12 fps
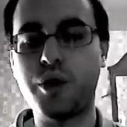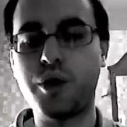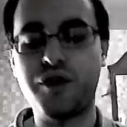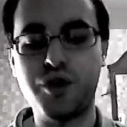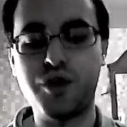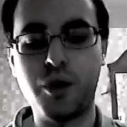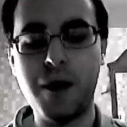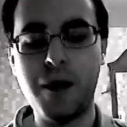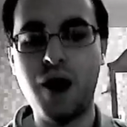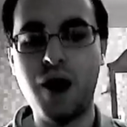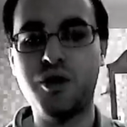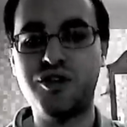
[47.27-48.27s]
if you're a
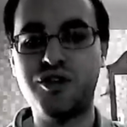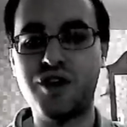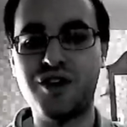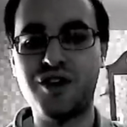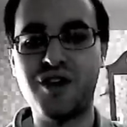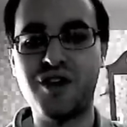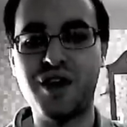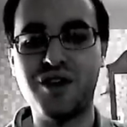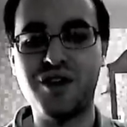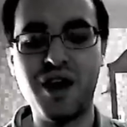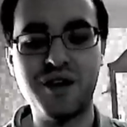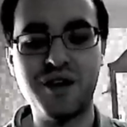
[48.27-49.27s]
Maoist, as
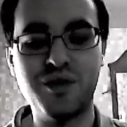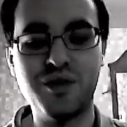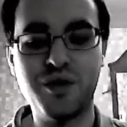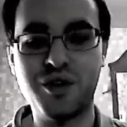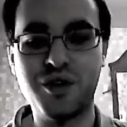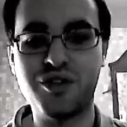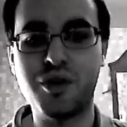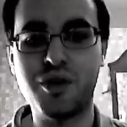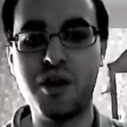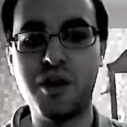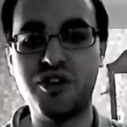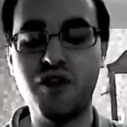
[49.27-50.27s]
I consider
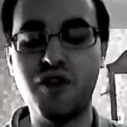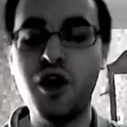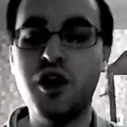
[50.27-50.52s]
myself,